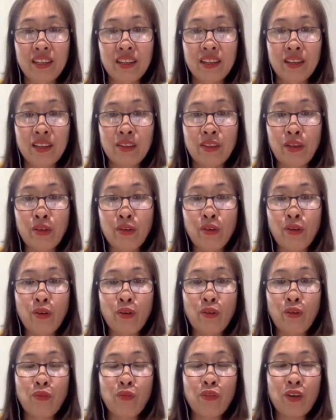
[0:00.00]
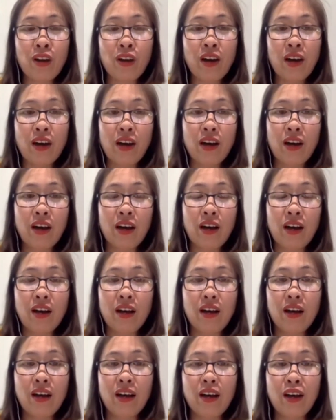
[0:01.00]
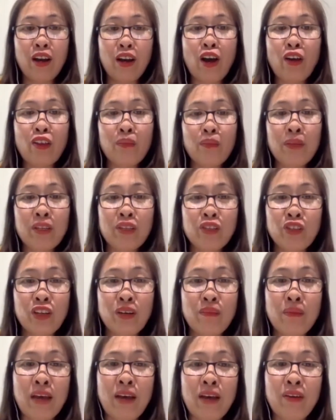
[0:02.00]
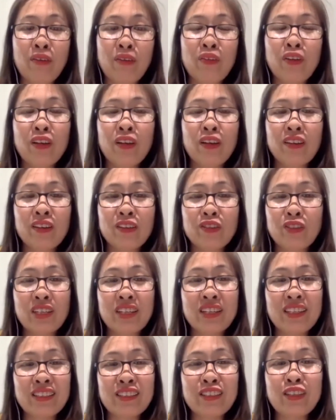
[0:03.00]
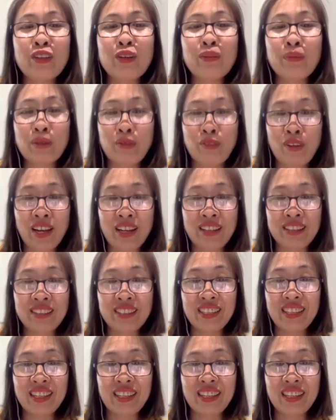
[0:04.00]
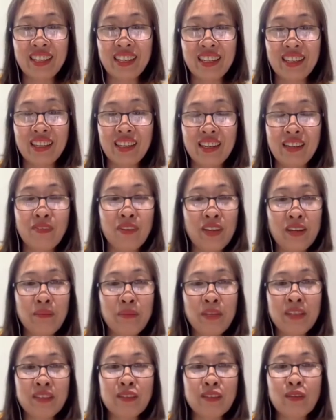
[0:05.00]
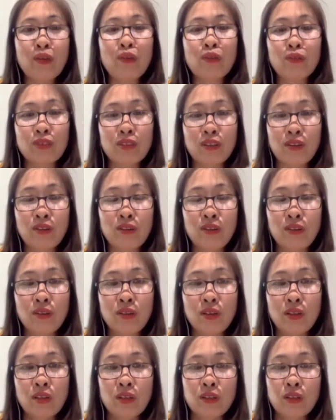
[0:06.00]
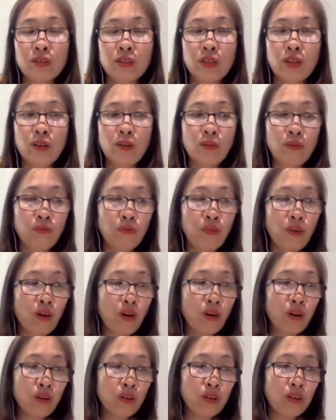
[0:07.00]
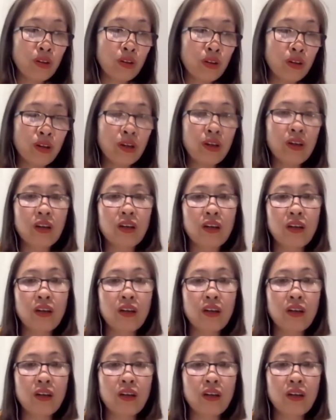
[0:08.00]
They roll another picture about the Chinese human rights. Vietnamese also. So for the